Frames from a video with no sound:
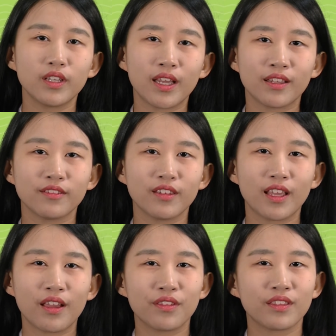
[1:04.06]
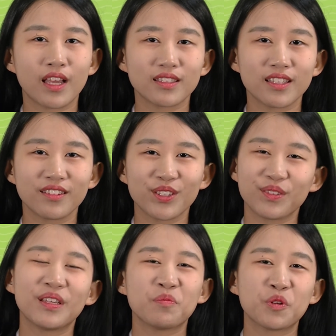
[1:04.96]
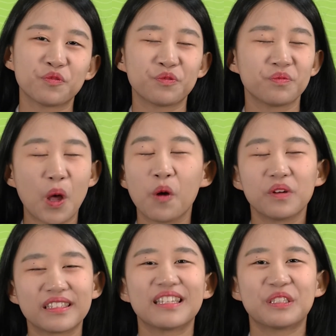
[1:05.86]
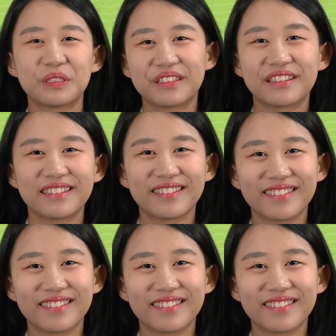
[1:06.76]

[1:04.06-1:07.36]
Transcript: and I think that's like the theme of always engineering.